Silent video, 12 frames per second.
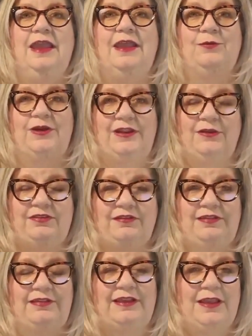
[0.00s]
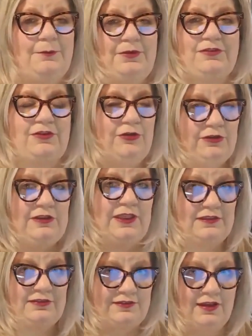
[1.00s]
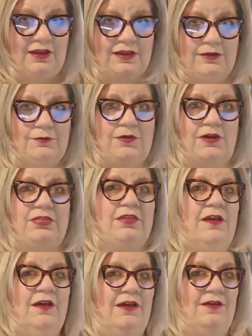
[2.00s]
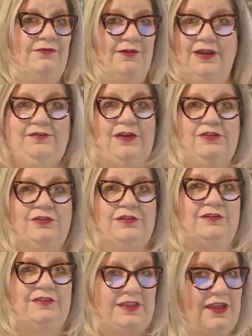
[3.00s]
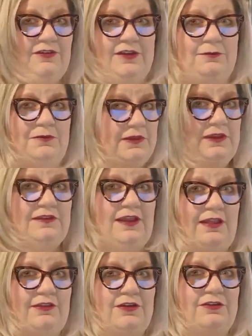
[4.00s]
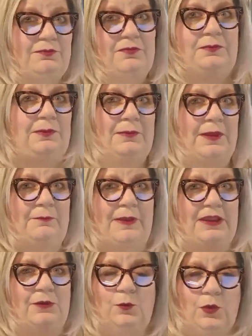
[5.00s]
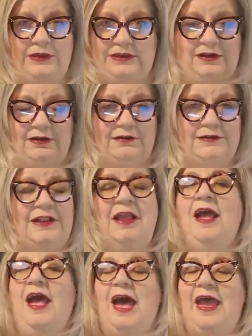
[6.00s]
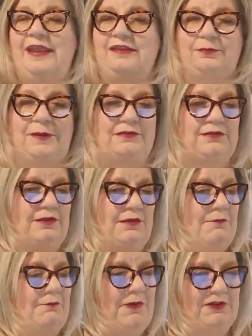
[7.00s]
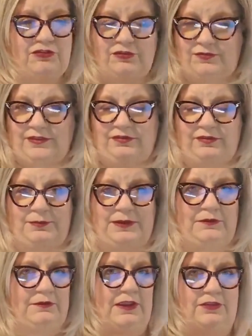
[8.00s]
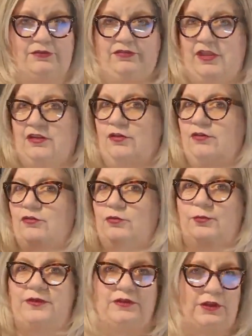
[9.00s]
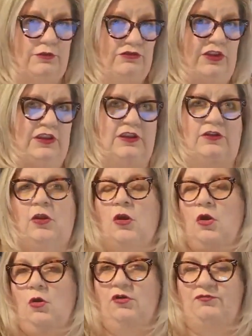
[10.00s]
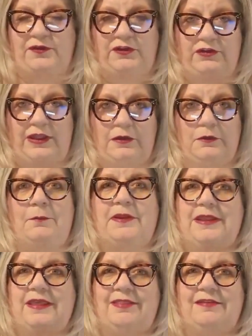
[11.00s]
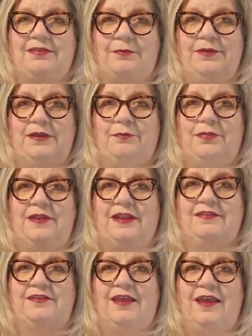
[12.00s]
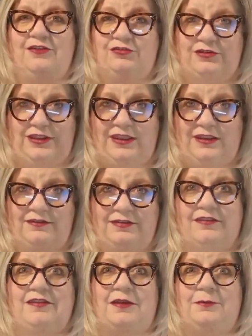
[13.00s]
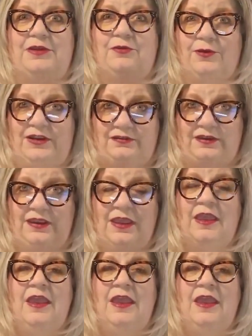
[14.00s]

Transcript: And right now it's looking like Compass could get stuck with $507 million to be paid back in 1 year. I expect much of this to be either settled or renegotiated or figured out. But again, that's something of the next 100 days that's going to be crazy